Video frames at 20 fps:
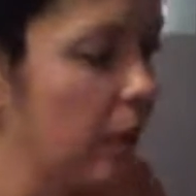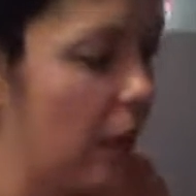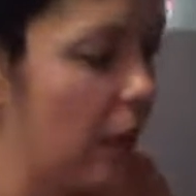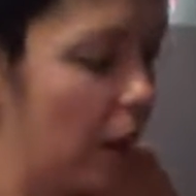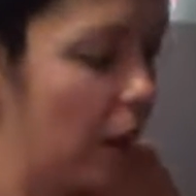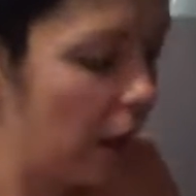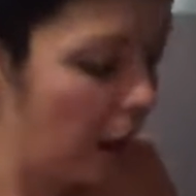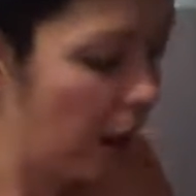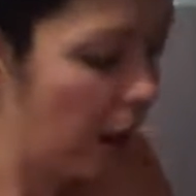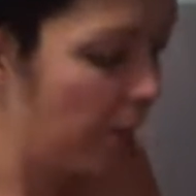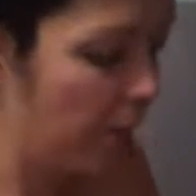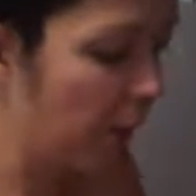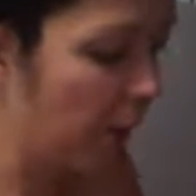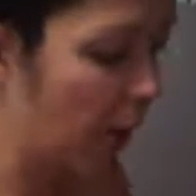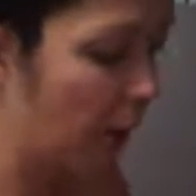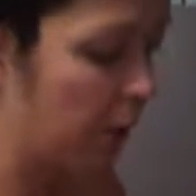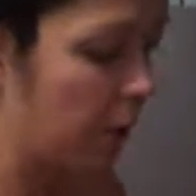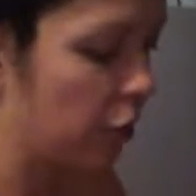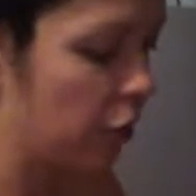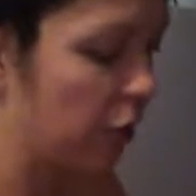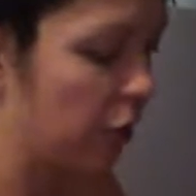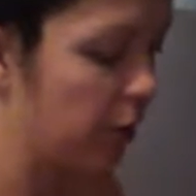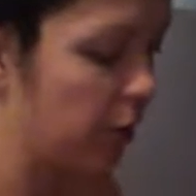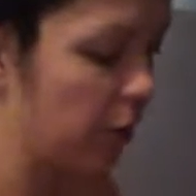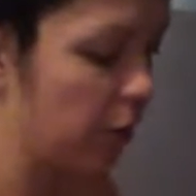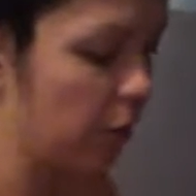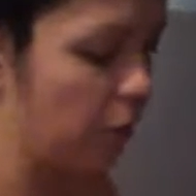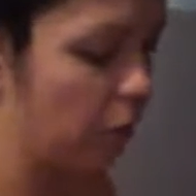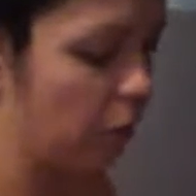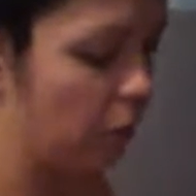I've got just
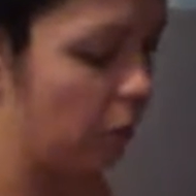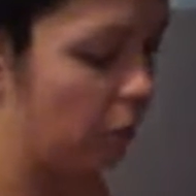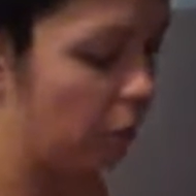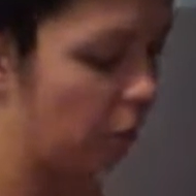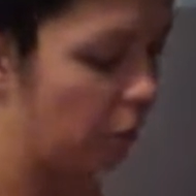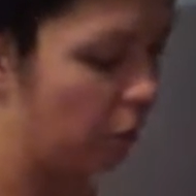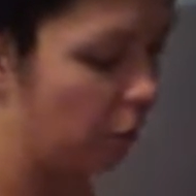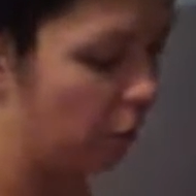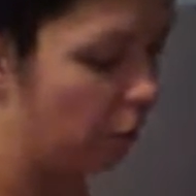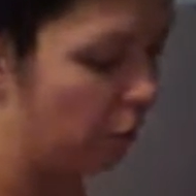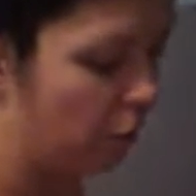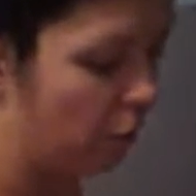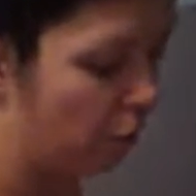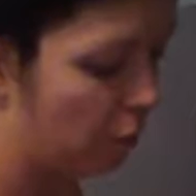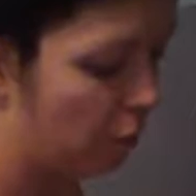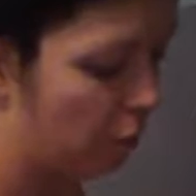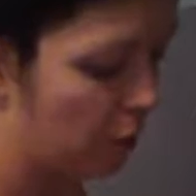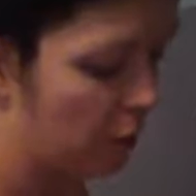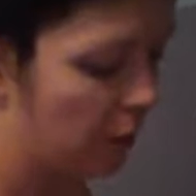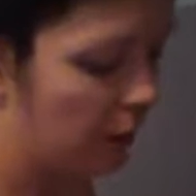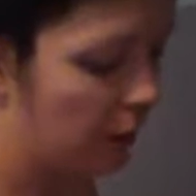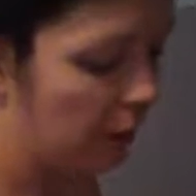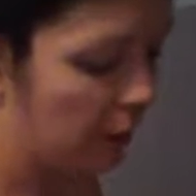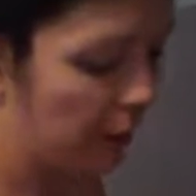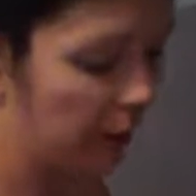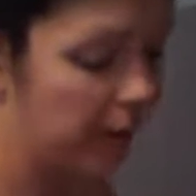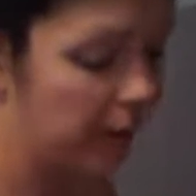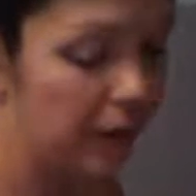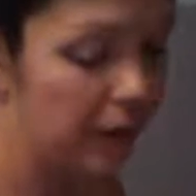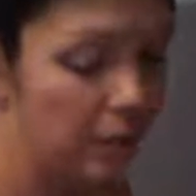some,
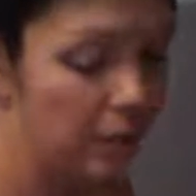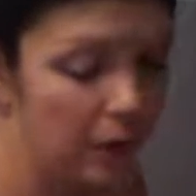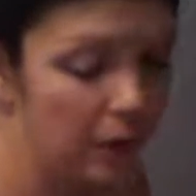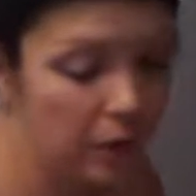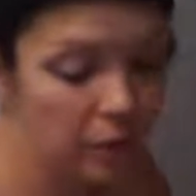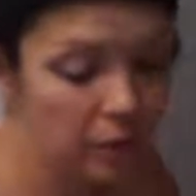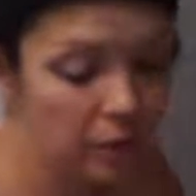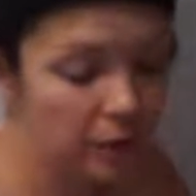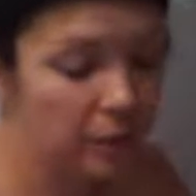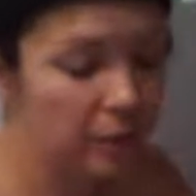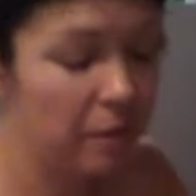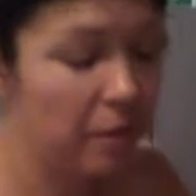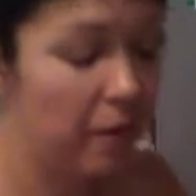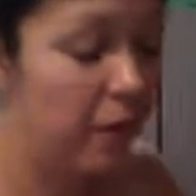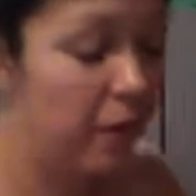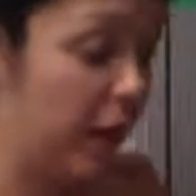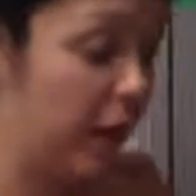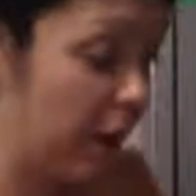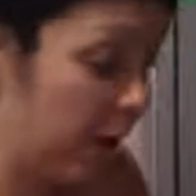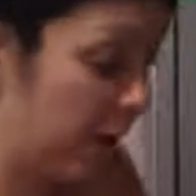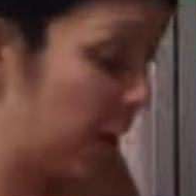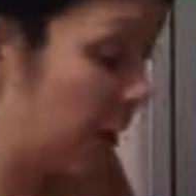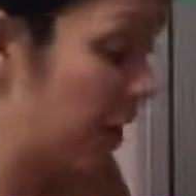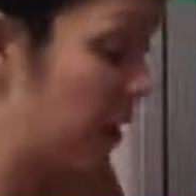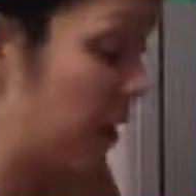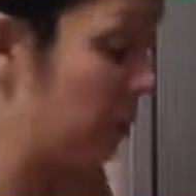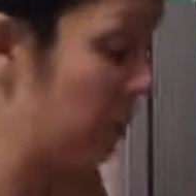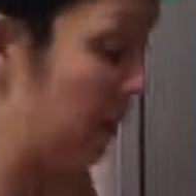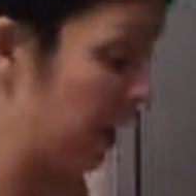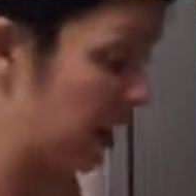last time I used some very
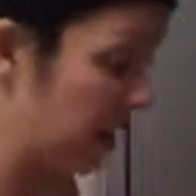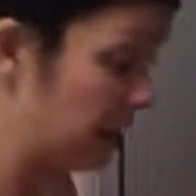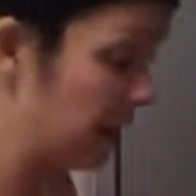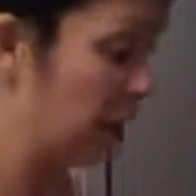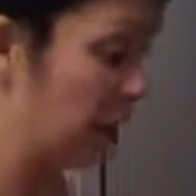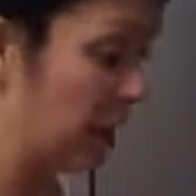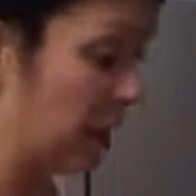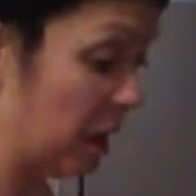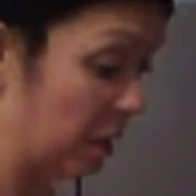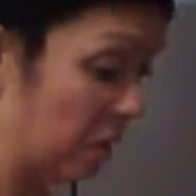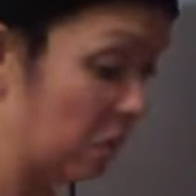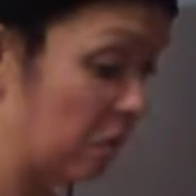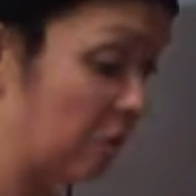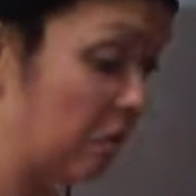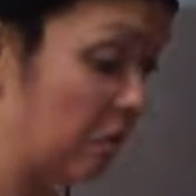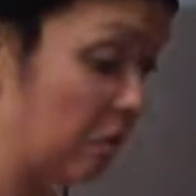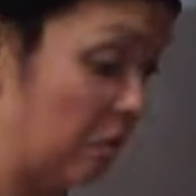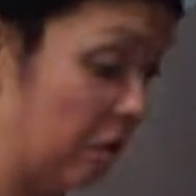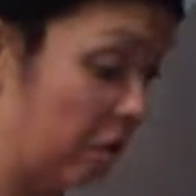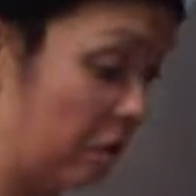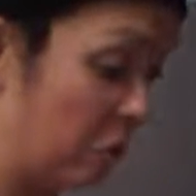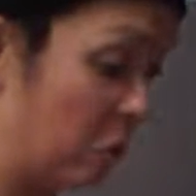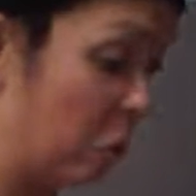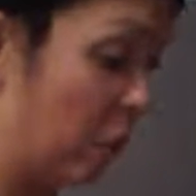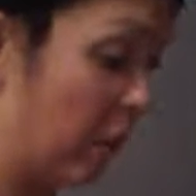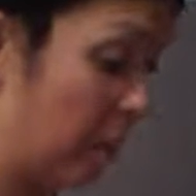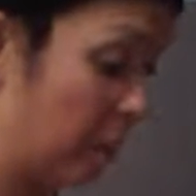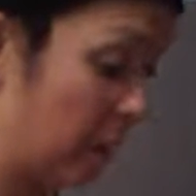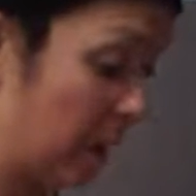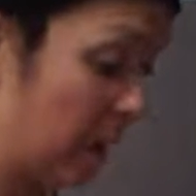spicy muy
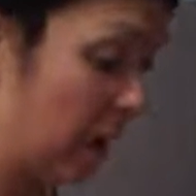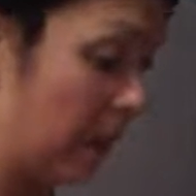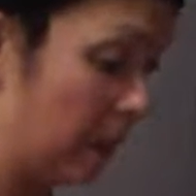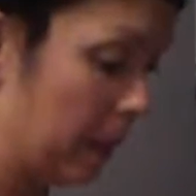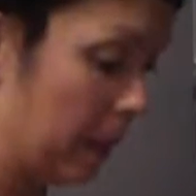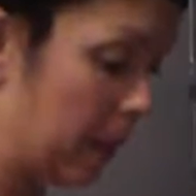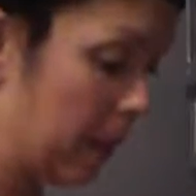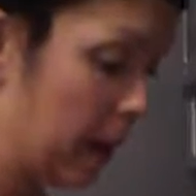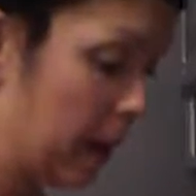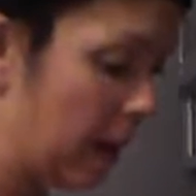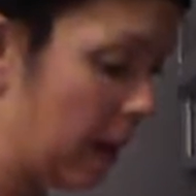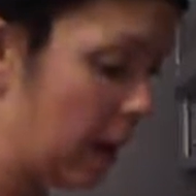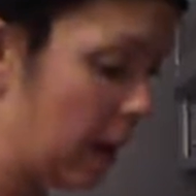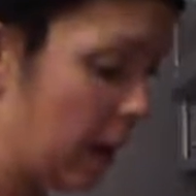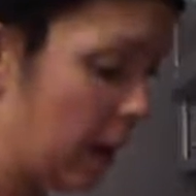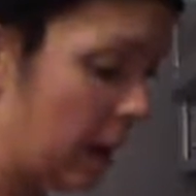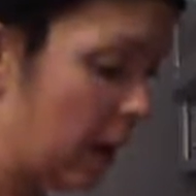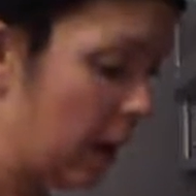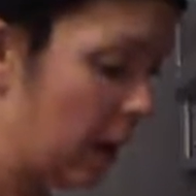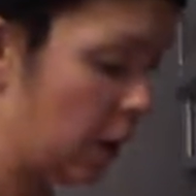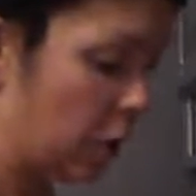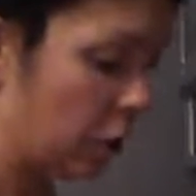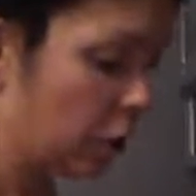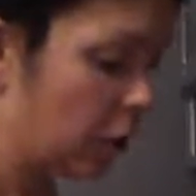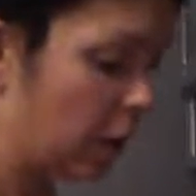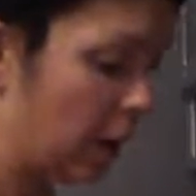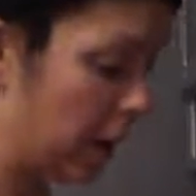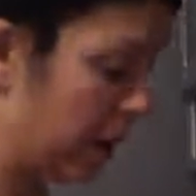picante enchilada